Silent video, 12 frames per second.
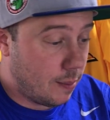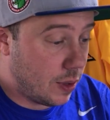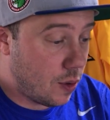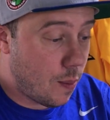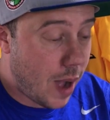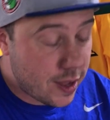
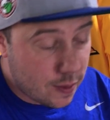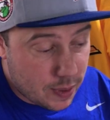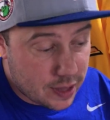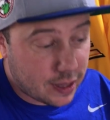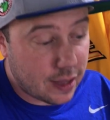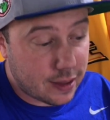But no, Mind Your
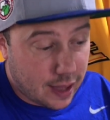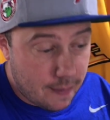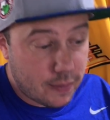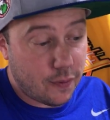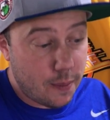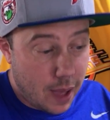Biscuits
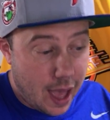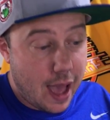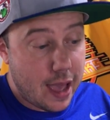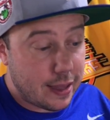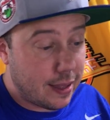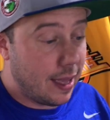comes from
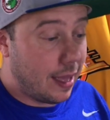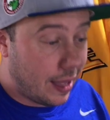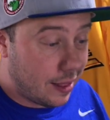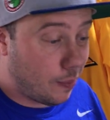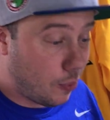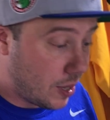behind
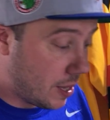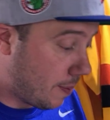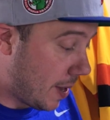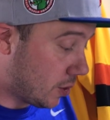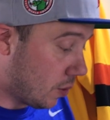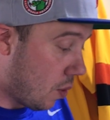and is a pretty
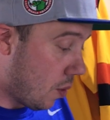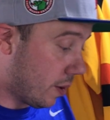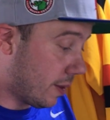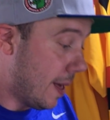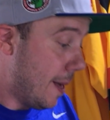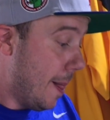special
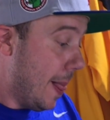horse.